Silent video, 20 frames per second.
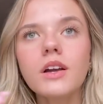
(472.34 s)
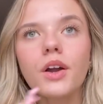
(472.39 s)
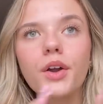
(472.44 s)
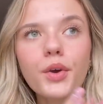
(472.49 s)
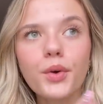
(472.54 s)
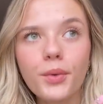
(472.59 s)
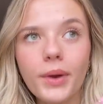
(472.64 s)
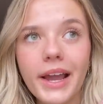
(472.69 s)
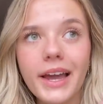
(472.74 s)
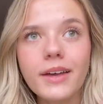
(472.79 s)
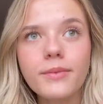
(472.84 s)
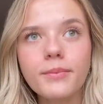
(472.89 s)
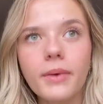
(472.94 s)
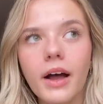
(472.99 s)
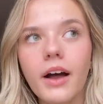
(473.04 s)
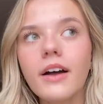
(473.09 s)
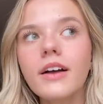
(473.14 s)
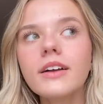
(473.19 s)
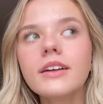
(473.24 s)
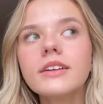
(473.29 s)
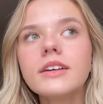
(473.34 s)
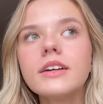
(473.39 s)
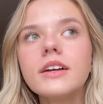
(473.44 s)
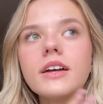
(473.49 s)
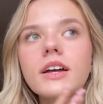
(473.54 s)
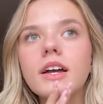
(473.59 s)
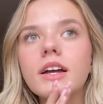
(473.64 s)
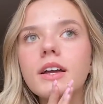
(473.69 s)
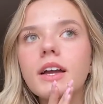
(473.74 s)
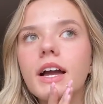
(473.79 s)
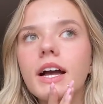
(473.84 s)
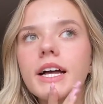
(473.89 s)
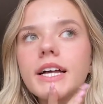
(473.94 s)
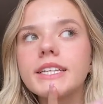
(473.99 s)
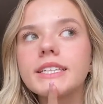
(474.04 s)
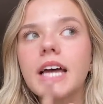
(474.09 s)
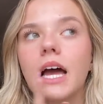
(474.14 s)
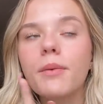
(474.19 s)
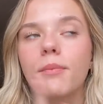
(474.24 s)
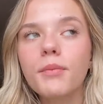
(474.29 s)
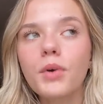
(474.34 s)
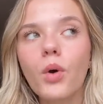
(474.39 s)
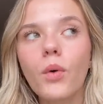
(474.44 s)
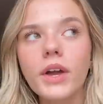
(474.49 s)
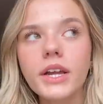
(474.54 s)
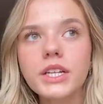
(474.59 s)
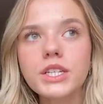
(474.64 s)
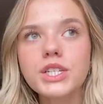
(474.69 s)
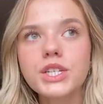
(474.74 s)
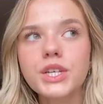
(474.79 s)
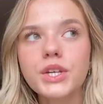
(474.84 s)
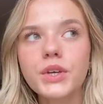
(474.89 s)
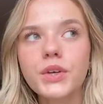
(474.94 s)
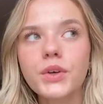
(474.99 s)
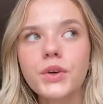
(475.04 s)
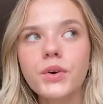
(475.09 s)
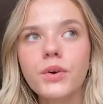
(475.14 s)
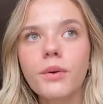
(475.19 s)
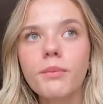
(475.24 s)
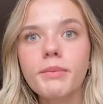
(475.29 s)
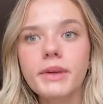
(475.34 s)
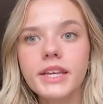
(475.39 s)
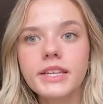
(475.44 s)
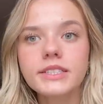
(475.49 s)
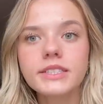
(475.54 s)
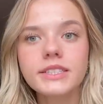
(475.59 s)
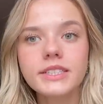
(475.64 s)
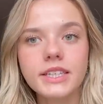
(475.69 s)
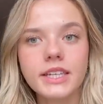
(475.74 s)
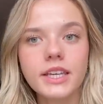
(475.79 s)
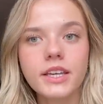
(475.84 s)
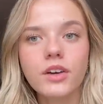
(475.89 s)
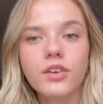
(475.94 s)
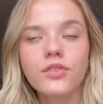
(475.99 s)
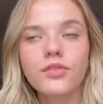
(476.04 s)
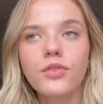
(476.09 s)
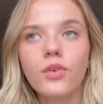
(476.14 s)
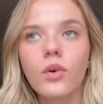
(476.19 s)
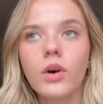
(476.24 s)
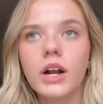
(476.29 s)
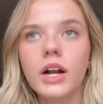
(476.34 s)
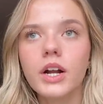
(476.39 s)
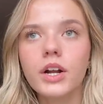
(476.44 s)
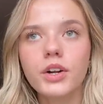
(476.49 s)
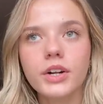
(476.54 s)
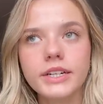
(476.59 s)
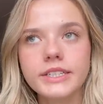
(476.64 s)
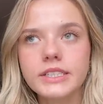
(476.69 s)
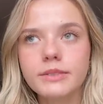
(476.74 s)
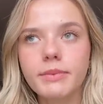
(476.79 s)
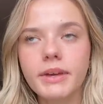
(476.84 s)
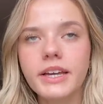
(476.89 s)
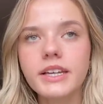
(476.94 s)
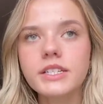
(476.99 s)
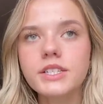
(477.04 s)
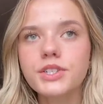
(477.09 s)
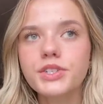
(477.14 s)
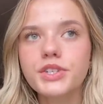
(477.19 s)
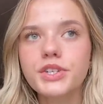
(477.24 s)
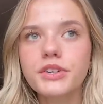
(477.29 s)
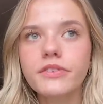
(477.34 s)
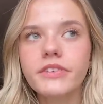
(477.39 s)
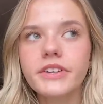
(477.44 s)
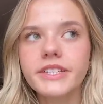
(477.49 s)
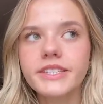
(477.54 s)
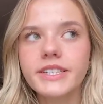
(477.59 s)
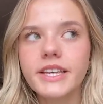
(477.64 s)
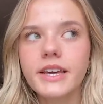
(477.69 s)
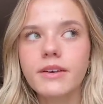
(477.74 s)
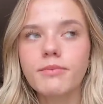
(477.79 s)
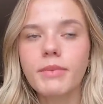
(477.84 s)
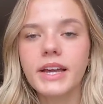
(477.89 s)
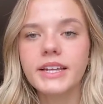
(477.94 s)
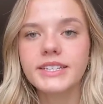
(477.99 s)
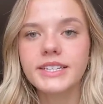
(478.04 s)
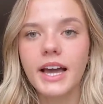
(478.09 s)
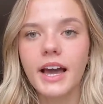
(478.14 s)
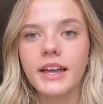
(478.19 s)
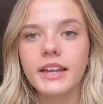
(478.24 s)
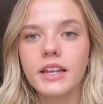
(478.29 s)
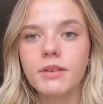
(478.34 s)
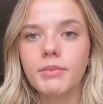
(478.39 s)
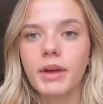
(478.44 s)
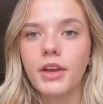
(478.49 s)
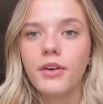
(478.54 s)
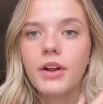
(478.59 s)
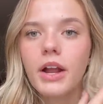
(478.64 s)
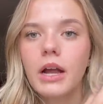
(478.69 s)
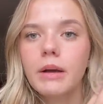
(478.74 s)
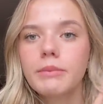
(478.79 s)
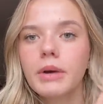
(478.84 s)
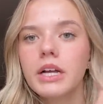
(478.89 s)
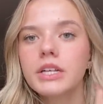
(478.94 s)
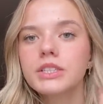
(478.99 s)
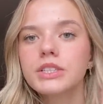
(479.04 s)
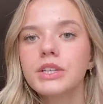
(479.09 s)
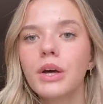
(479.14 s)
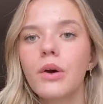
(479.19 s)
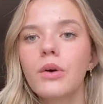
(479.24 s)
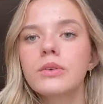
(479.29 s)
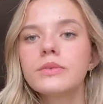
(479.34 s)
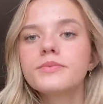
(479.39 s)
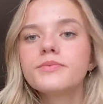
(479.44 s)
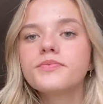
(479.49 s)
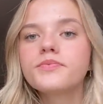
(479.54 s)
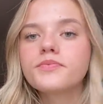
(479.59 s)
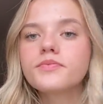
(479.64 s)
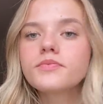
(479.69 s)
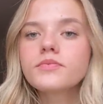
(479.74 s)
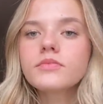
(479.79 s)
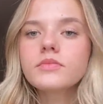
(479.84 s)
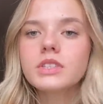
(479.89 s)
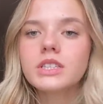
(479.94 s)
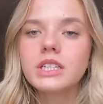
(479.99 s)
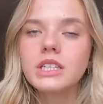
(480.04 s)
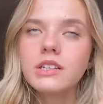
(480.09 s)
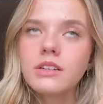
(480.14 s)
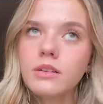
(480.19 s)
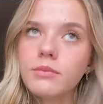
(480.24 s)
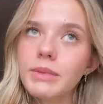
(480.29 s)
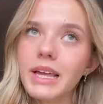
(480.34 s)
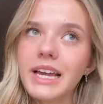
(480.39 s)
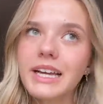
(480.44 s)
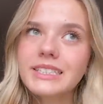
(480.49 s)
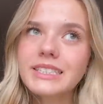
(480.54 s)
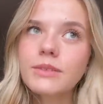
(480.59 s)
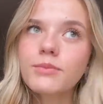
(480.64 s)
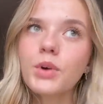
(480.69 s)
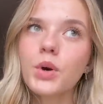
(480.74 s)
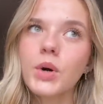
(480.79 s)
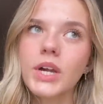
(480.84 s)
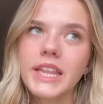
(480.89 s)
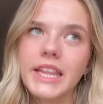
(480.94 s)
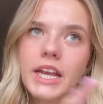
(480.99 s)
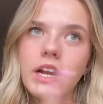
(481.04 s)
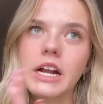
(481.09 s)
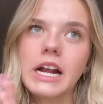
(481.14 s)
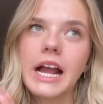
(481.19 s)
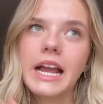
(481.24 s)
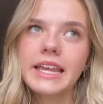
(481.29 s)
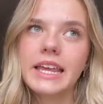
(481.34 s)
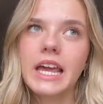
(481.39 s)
grandma, because I'm going to BC for Christmas to visit my dad and my grandma. So because I'm going there, I